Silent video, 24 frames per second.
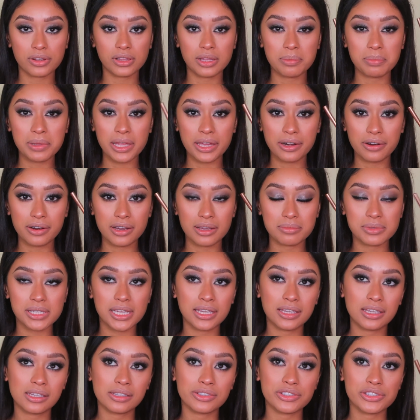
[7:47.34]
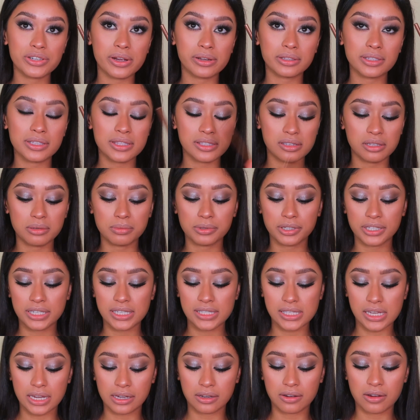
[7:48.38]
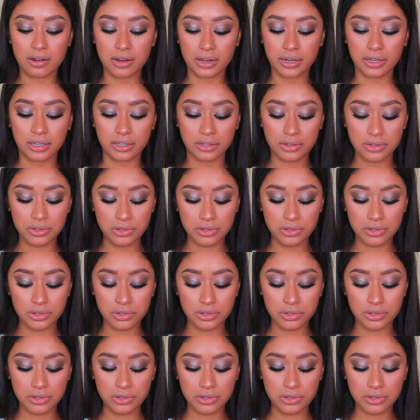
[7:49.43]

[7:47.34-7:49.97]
for lip liner, I'm taking Charlotte Tilbury's iconic